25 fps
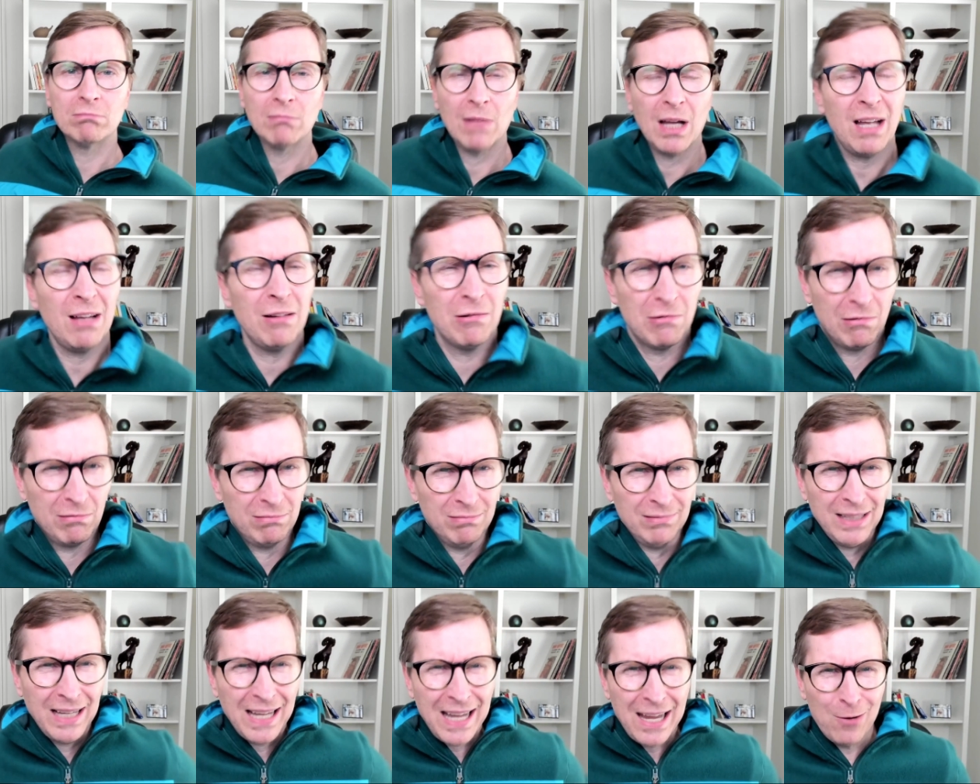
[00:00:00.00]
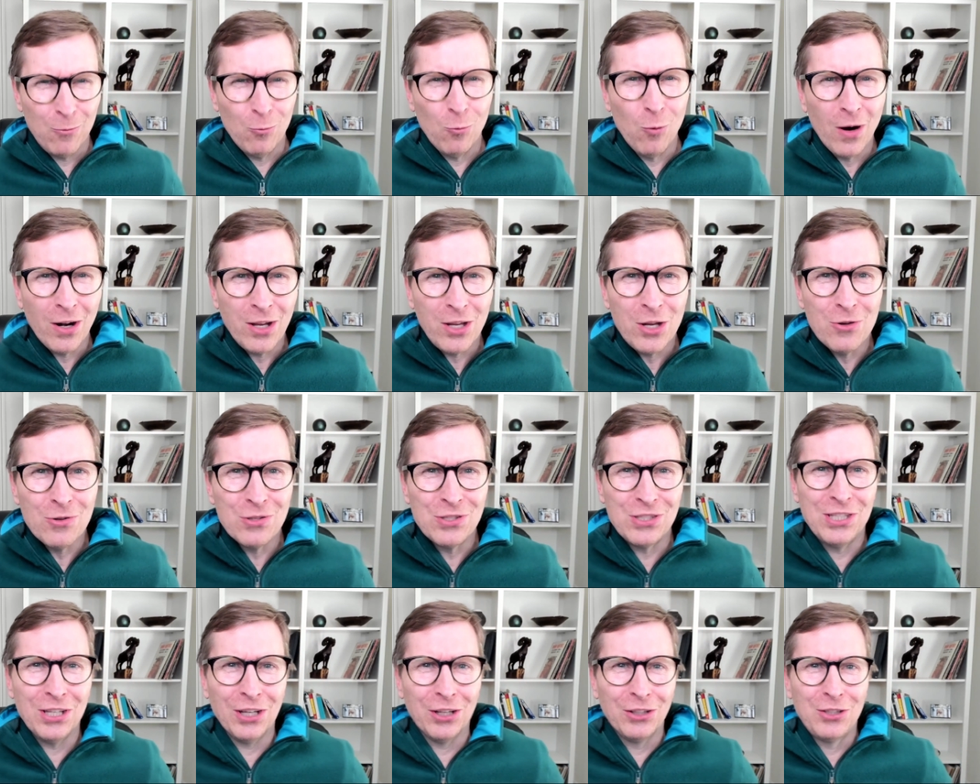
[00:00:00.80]
Oh, hey, what are you
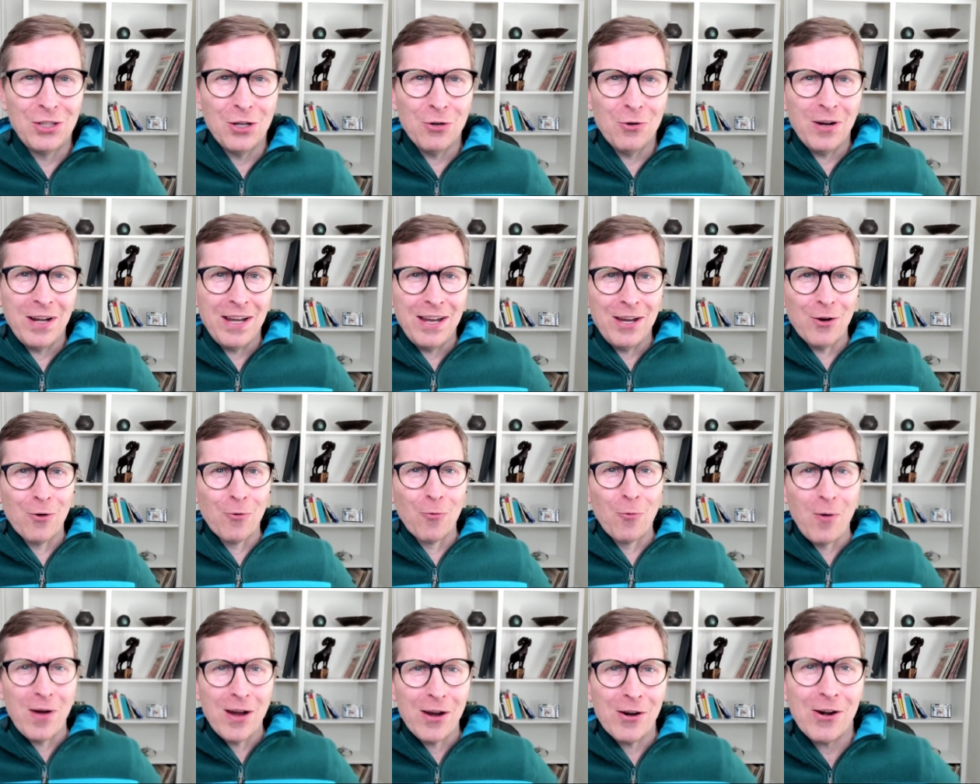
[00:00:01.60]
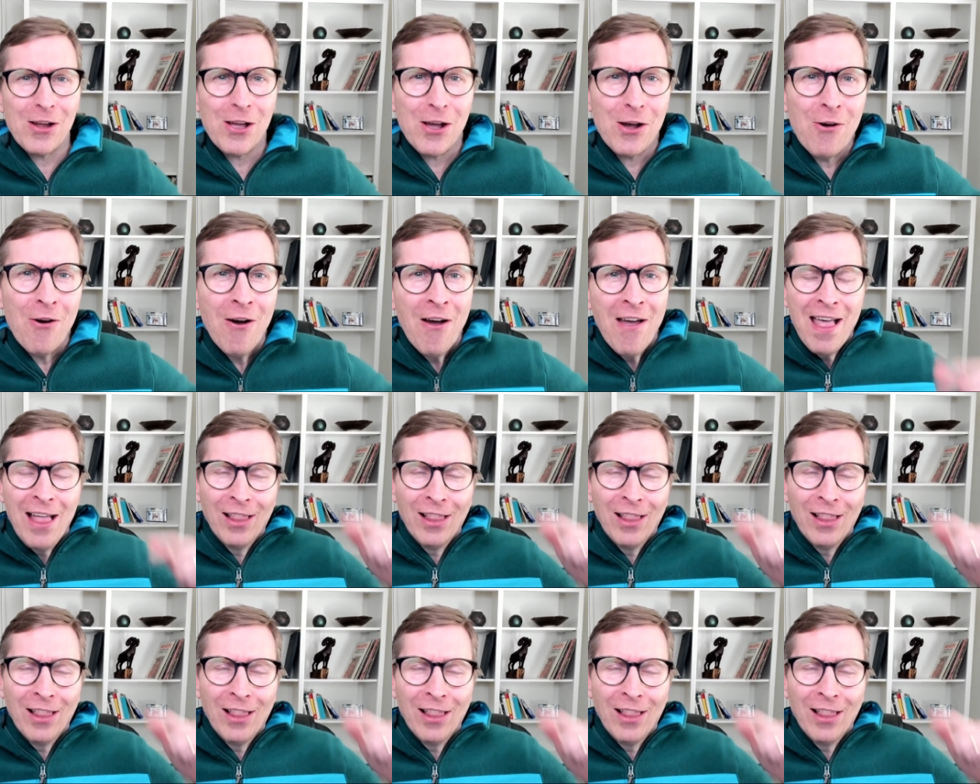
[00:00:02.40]
still doing here, weirdo?